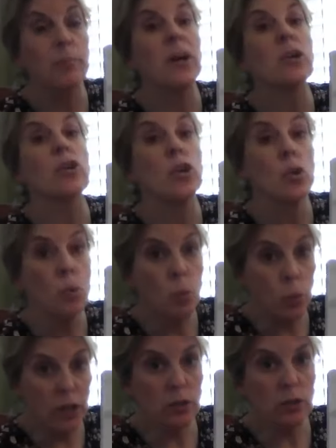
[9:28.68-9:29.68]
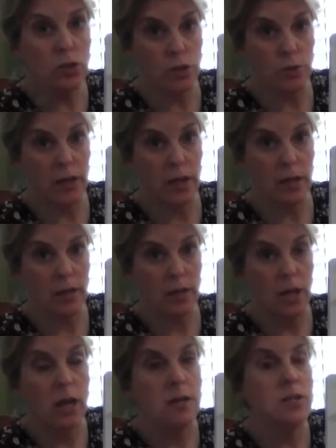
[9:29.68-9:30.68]
but you will do it.
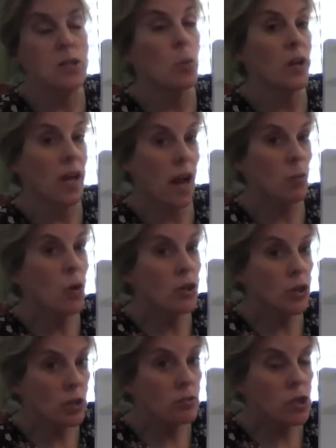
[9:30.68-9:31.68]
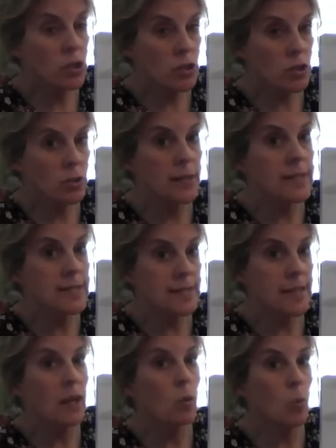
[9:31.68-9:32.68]
So what I want you to do is
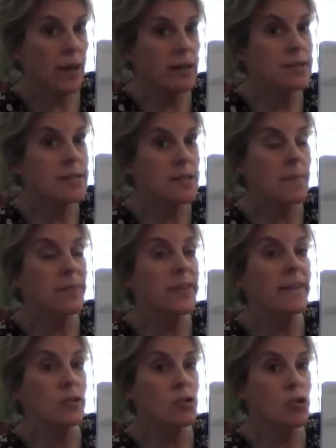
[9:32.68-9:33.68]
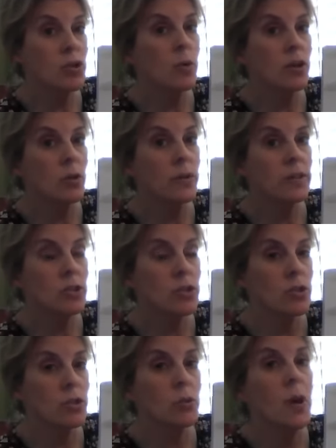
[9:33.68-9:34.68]
think, what is something that you are going to
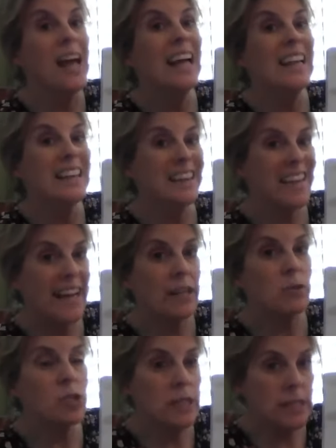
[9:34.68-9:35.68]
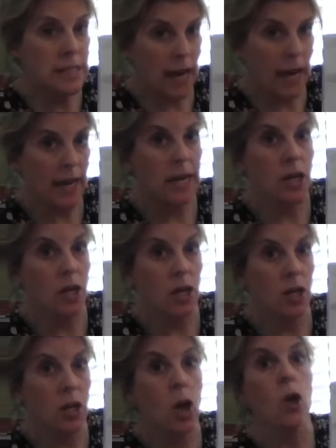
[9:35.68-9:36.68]
do later today
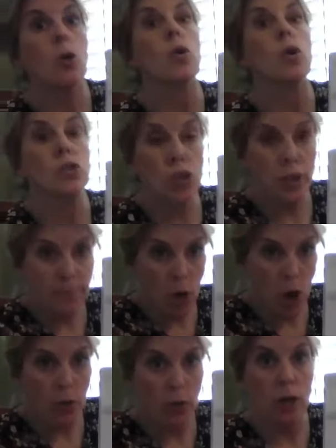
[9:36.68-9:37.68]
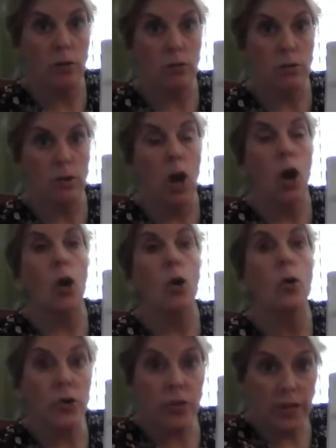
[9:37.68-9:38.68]
or tomorrow
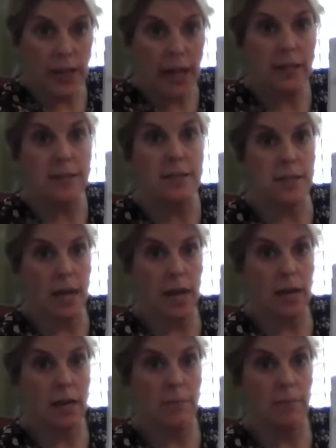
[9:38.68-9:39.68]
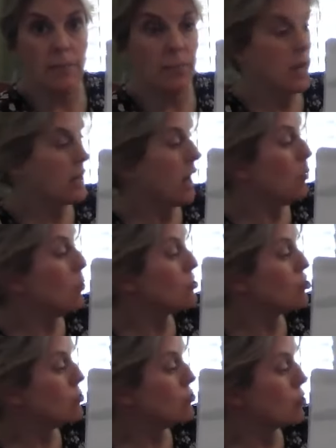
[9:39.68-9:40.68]
or the next day? And I
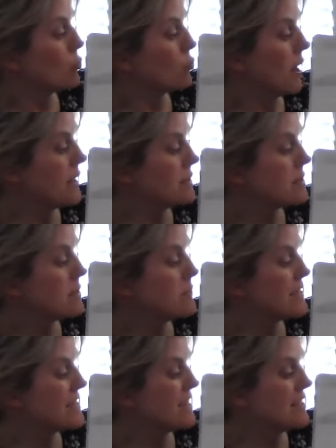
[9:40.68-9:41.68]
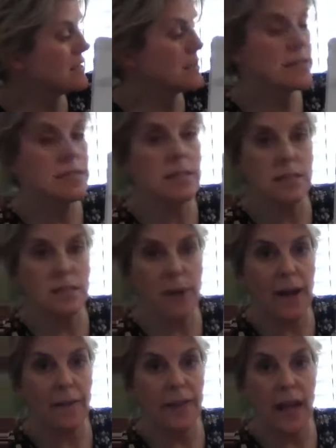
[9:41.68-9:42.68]
want you to write some sentences
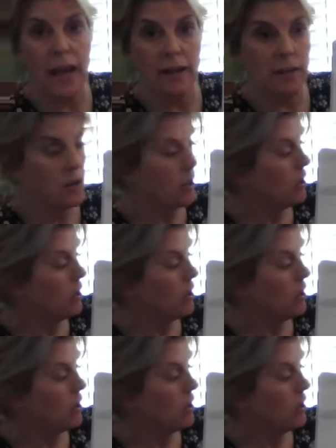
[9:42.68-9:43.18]
about that.